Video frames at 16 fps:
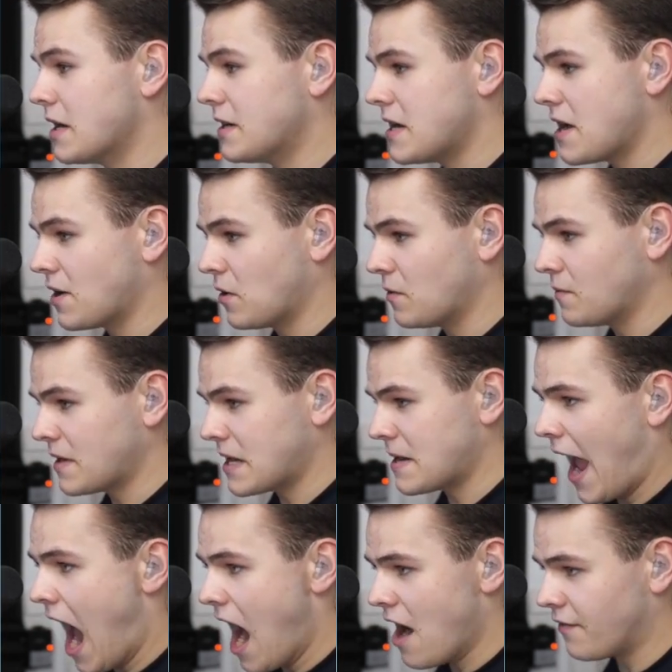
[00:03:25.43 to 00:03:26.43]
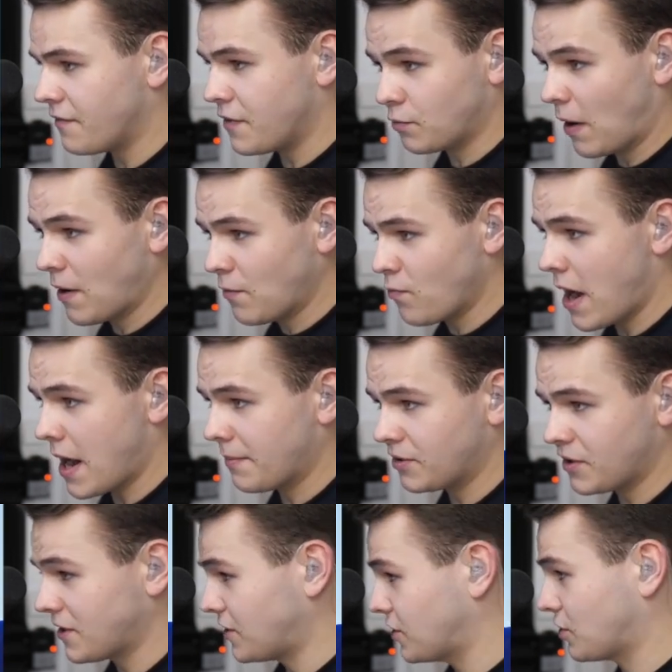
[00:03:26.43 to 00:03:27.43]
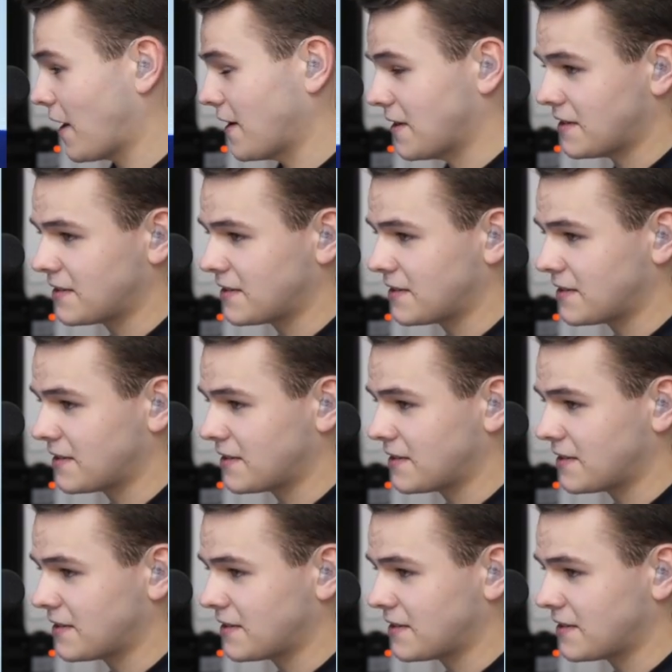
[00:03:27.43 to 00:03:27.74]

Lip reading: need only half the runway. So that's great to